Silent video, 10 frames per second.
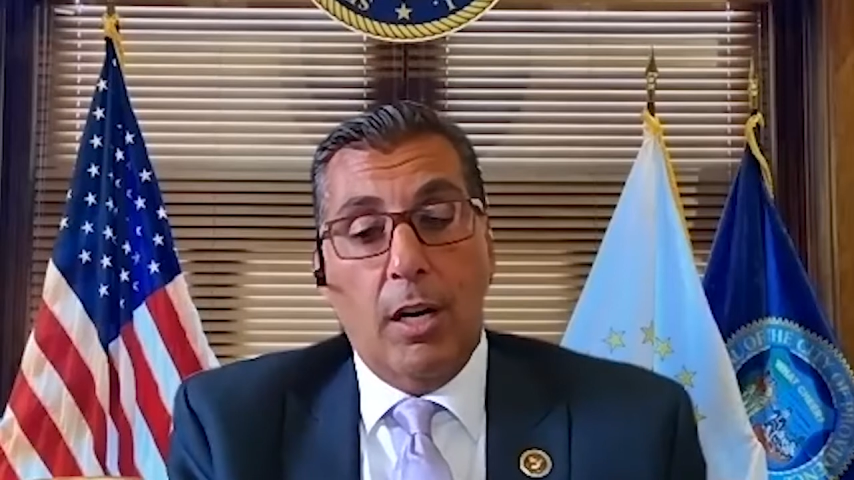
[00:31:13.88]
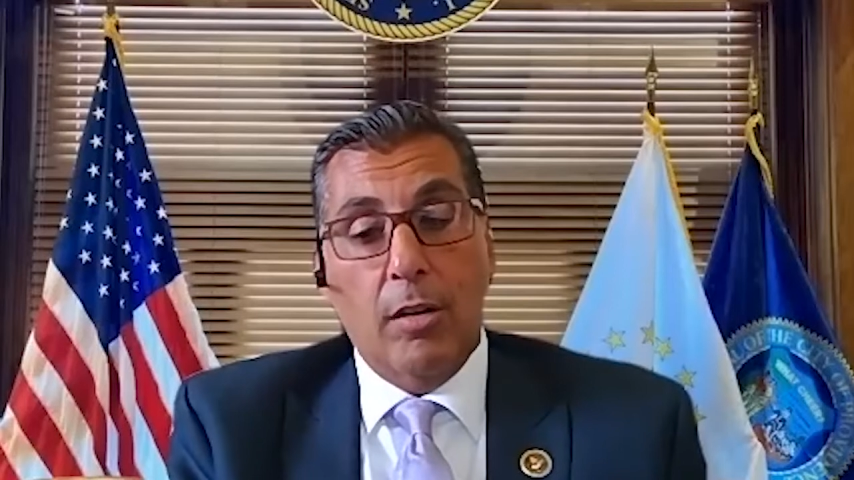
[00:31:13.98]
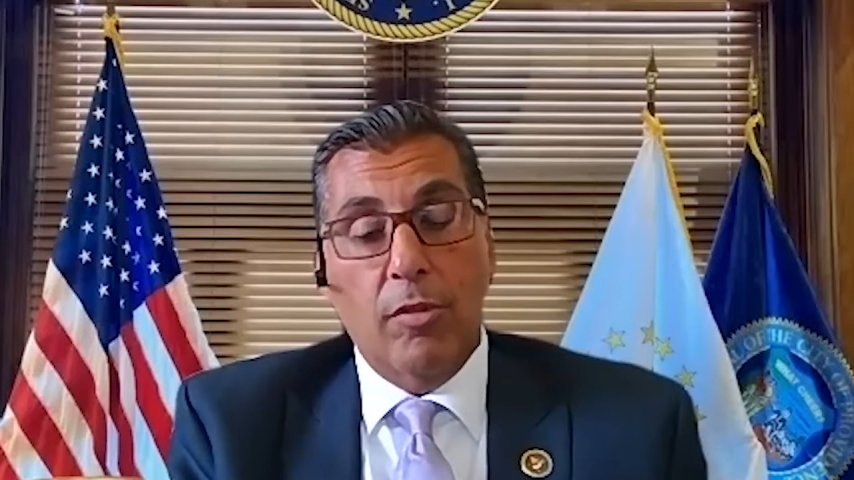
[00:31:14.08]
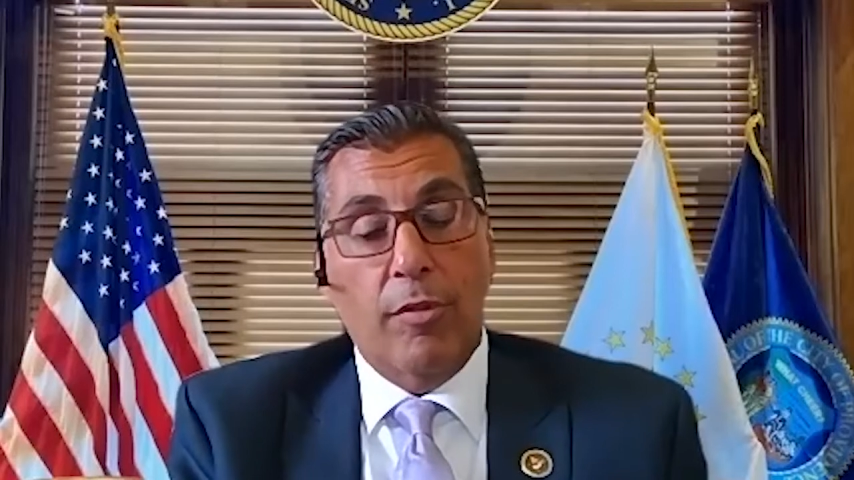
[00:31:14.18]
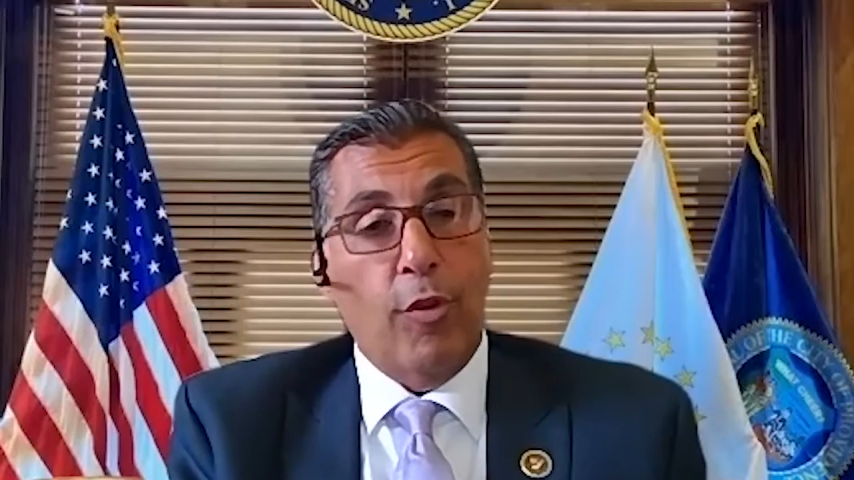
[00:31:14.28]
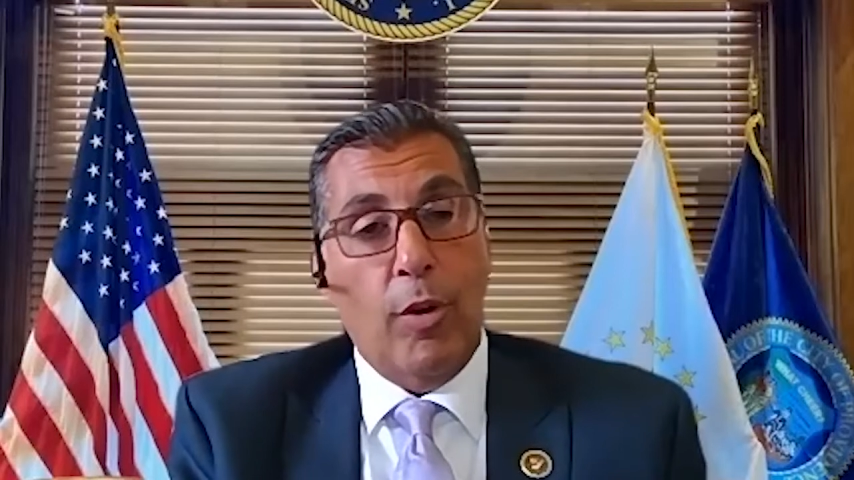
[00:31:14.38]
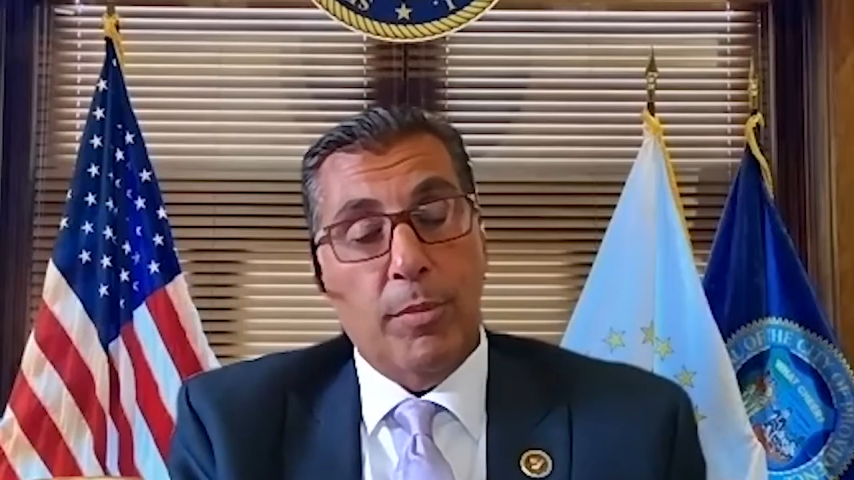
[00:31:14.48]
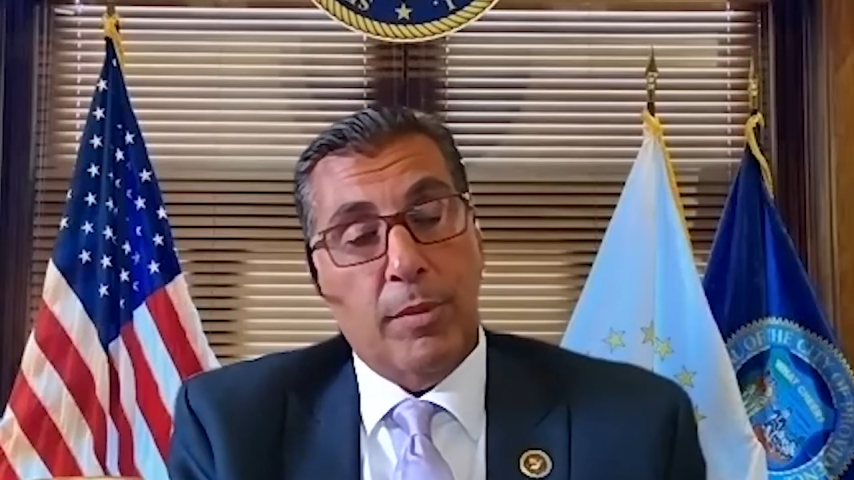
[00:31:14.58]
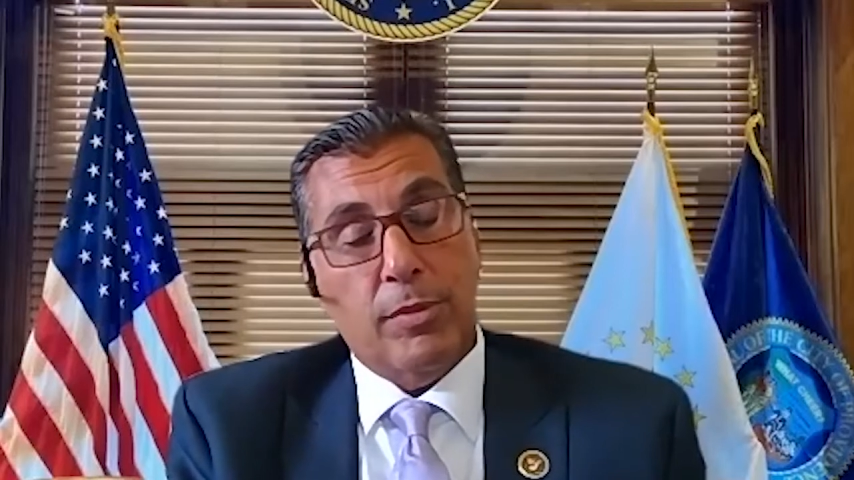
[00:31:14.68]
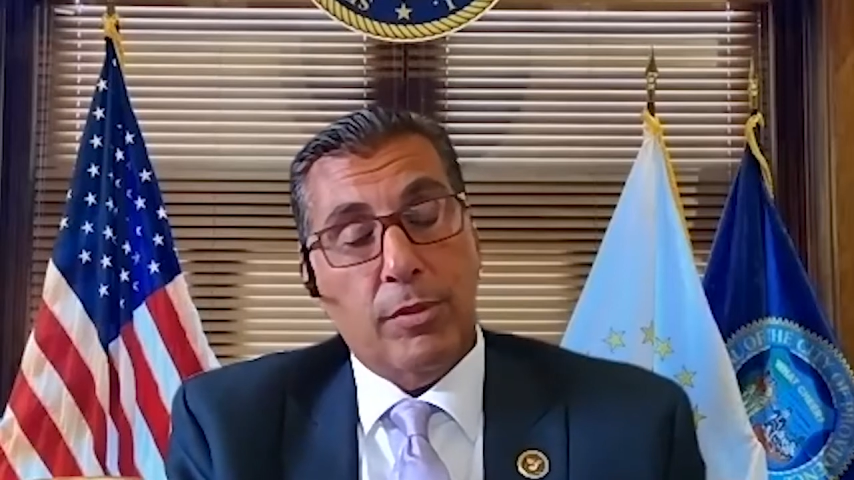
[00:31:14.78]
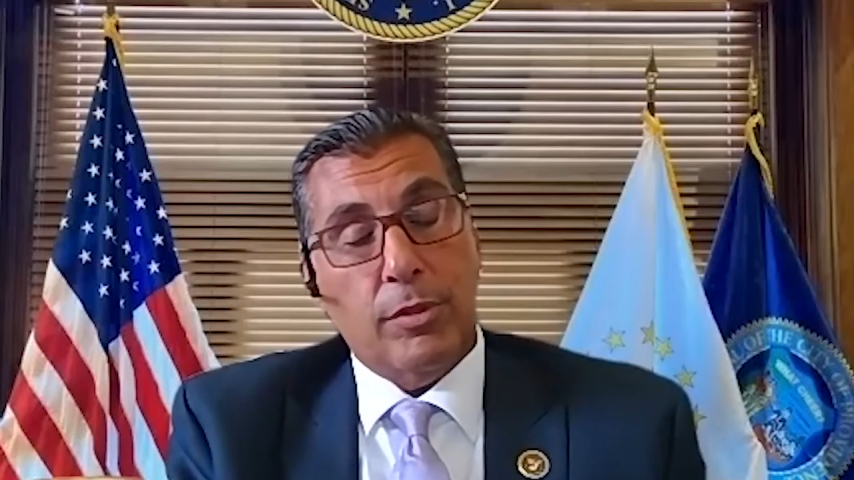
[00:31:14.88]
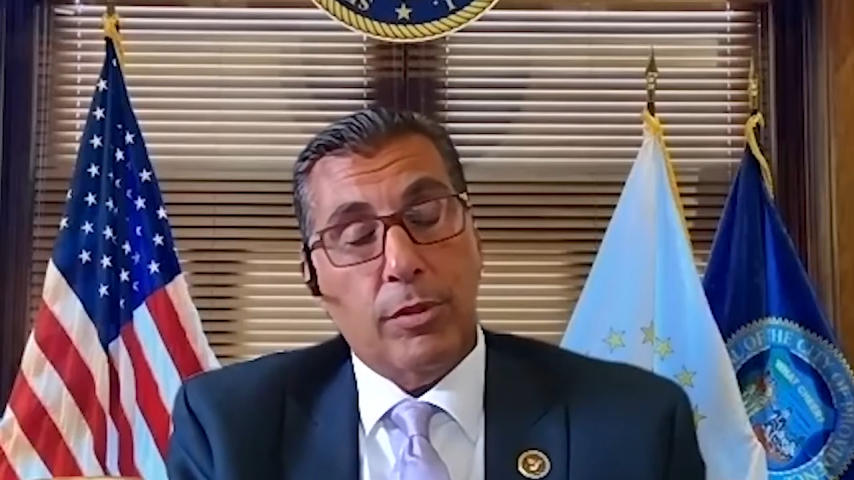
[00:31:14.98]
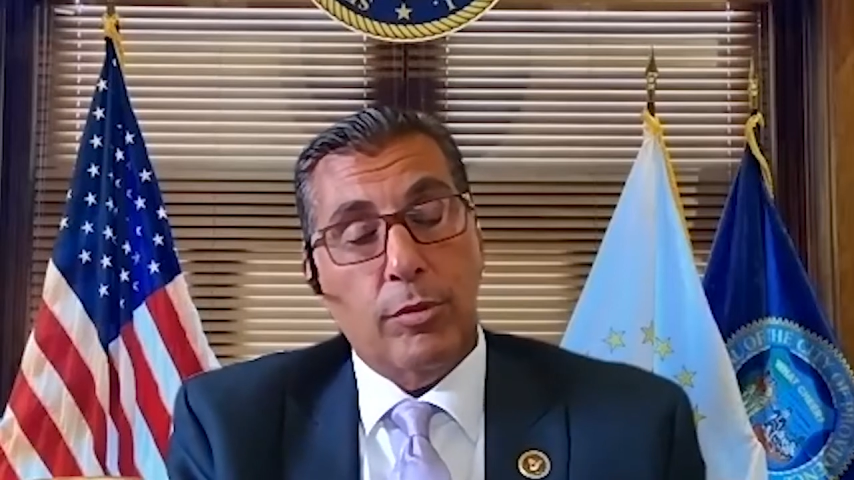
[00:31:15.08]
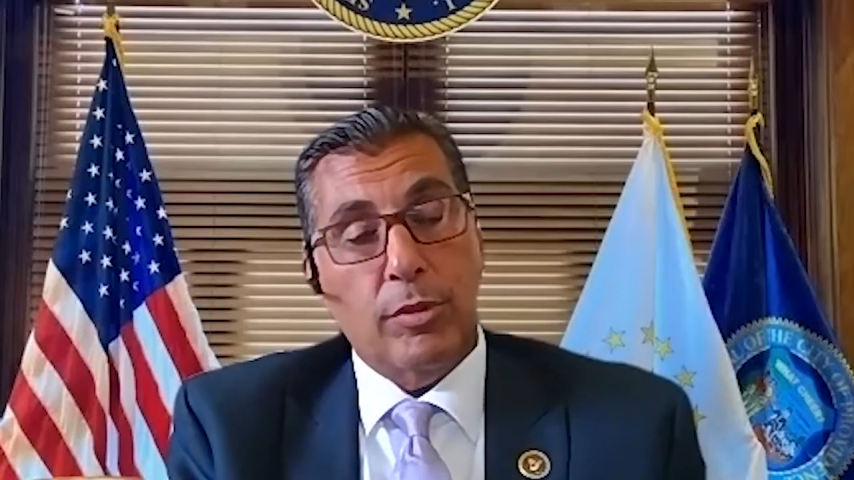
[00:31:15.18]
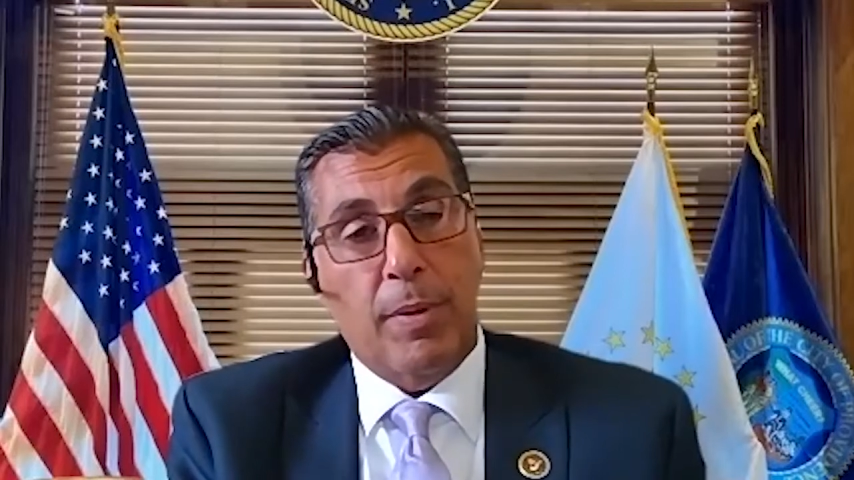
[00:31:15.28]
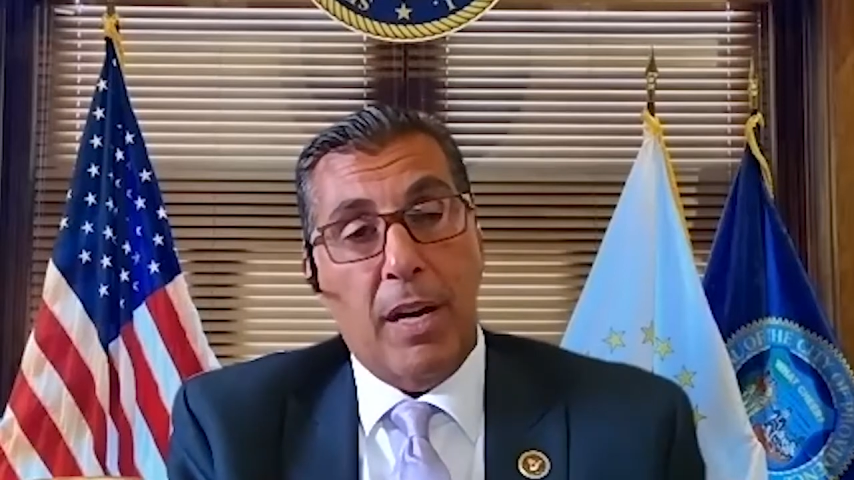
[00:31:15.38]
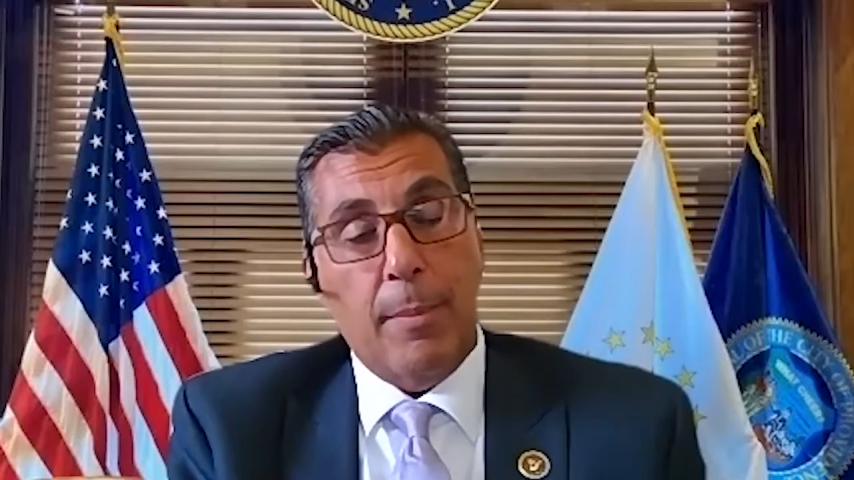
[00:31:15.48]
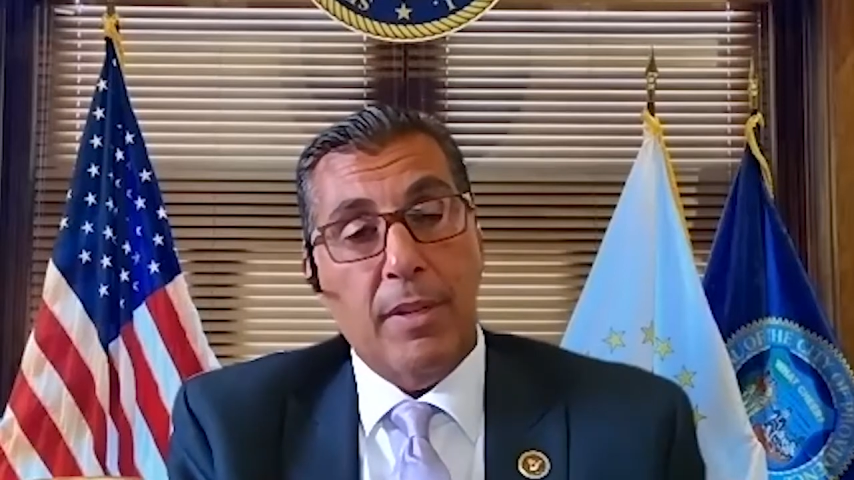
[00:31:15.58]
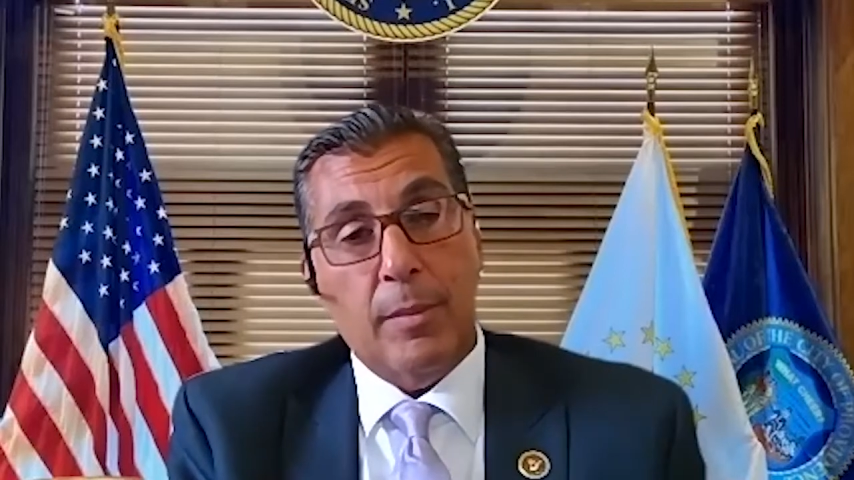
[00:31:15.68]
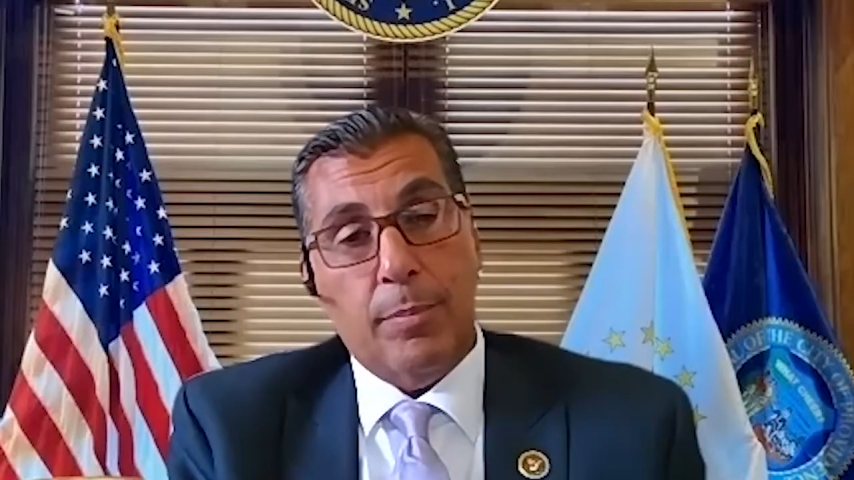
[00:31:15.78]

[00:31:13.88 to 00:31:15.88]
reform the school department and the